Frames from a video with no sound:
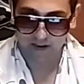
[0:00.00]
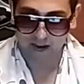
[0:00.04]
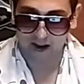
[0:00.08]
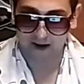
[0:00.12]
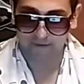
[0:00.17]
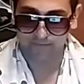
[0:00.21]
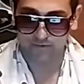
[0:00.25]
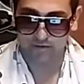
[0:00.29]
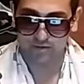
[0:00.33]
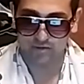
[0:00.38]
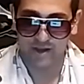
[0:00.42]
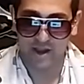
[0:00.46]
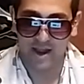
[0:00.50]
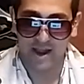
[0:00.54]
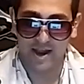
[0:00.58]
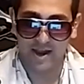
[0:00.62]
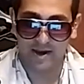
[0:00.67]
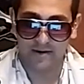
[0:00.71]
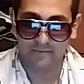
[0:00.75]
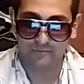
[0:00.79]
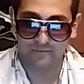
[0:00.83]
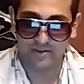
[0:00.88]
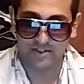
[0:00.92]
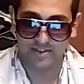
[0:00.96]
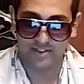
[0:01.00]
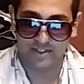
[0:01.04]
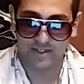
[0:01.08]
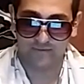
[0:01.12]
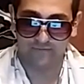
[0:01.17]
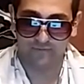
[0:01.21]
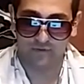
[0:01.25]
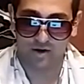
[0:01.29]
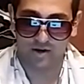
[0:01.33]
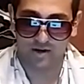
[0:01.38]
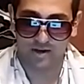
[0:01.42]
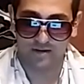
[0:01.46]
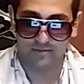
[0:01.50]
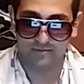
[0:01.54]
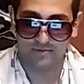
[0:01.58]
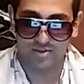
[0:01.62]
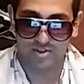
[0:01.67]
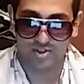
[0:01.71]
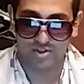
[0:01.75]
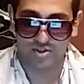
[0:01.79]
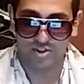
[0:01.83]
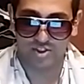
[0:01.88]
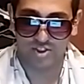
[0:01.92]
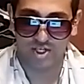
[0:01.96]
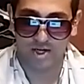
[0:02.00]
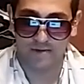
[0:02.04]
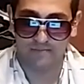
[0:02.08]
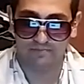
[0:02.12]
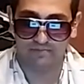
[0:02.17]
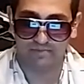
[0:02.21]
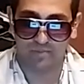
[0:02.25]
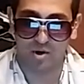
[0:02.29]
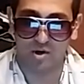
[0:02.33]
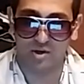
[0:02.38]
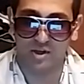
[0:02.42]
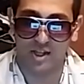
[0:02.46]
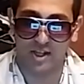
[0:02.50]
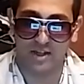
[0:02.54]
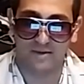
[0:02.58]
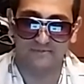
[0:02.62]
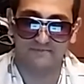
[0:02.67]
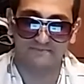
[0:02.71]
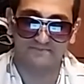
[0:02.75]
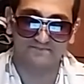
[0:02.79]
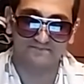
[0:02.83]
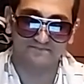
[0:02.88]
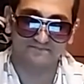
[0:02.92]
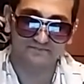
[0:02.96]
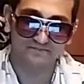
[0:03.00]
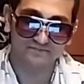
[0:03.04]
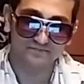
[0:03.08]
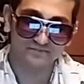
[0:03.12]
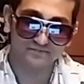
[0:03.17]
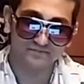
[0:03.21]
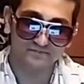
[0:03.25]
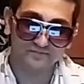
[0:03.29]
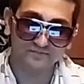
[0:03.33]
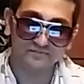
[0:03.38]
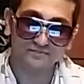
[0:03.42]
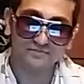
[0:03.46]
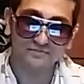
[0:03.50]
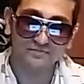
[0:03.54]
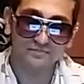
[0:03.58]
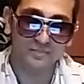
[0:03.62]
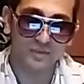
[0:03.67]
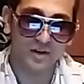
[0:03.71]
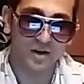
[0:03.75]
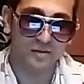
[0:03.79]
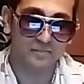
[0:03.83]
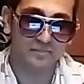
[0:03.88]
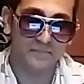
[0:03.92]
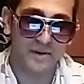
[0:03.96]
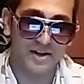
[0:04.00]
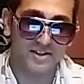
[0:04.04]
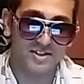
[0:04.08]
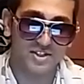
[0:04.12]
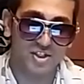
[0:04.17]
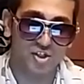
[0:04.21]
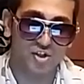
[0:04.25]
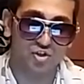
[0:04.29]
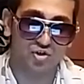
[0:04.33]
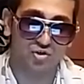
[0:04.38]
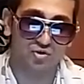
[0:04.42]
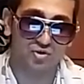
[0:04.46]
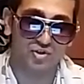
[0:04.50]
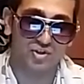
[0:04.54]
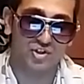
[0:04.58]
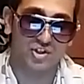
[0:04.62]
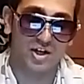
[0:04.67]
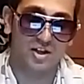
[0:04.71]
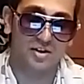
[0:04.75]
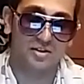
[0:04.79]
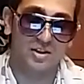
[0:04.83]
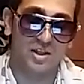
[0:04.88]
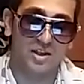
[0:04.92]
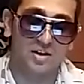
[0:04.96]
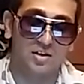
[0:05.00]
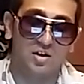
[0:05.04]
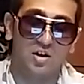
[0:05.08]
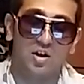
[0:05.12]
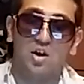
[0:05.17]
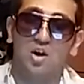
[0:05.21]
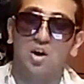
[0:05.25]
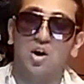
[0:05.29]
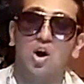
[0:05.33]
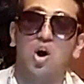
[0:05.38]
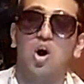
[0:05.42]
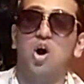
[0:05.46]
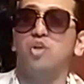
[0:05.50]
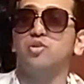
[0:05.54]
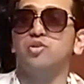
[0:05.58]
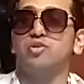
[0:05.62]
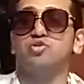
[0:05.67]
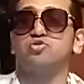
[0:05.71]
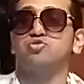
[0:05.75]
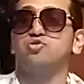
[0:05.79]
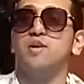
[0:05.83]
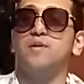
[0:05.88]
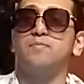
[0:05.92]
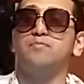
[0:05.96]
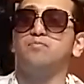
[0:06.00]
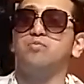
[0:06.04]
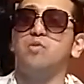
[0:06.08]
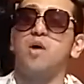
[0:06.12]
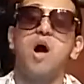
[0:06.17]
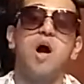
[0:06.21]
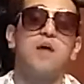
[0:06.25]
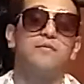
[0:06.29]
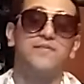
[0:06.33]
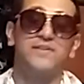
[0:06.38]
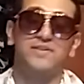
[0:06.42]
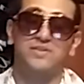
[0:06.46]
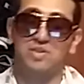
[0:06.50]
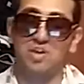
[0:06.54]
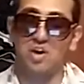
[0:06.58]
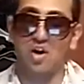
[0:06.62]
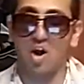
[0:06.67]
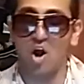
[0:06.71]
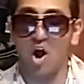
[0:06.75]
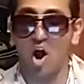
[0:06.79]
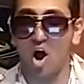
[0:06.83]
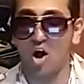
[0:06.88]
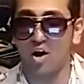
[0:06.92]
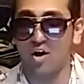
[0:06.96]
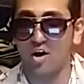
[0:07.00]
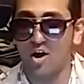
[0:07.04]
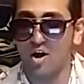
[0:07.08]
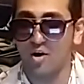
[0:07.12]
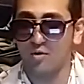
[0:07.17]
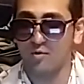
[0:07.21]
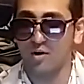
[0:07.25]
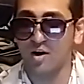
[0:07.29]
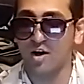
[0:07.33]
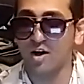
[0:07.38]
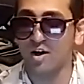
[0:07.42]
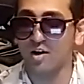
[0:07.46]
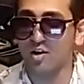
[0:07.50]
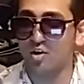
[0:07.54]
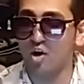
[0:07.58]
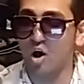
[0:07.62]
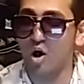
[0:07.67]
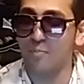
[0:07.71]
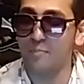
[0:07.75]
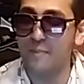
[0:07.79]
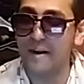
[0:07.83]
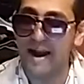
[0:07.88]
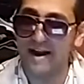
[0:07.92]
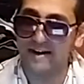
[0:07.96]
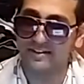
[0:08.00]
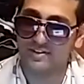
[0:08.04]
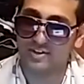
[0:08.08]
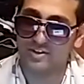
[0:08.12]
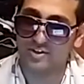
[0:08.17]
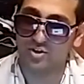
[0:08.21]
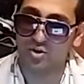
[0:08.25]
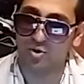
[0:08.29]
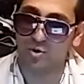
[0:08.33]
after that, we see fucking shit booking. Basically, usual shit, then... Oh, the Street Profits, they're off! We're gonna go back to